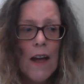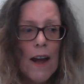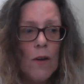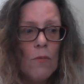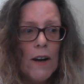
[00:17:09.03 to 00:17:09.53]

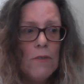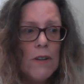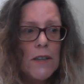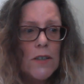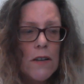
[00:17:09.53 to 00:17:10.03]
And when
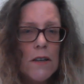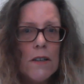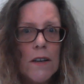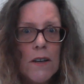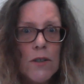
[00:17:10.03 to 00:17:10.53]
we
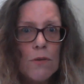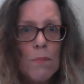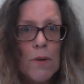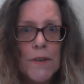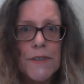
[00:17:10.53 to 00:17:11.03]
turn it into a
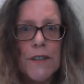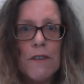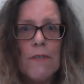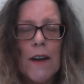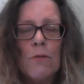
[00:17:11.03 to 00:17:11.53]

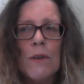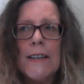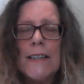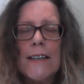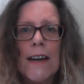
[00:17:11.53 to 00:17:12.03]
positive and
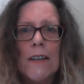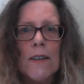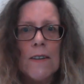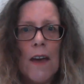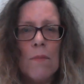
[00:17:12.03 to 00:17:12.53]
we say
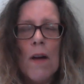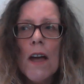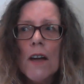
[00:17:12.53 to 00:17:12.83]
to them,